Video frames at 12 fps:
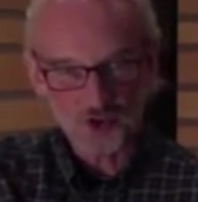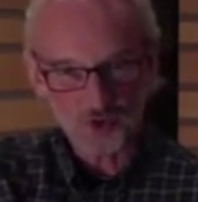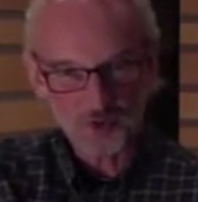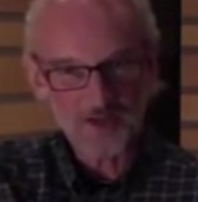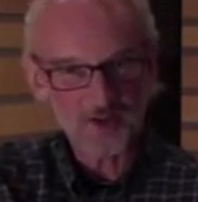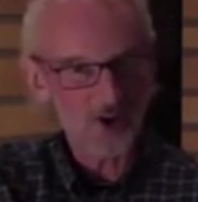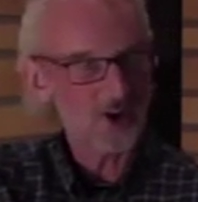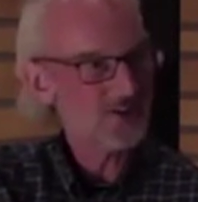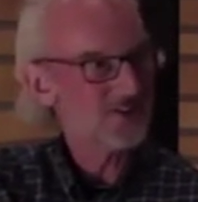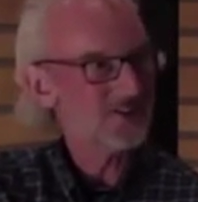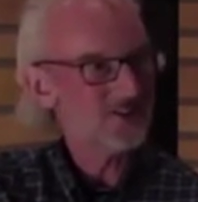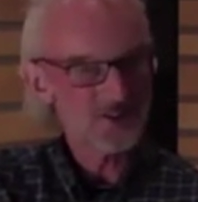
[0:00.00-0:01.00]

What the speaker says: create art,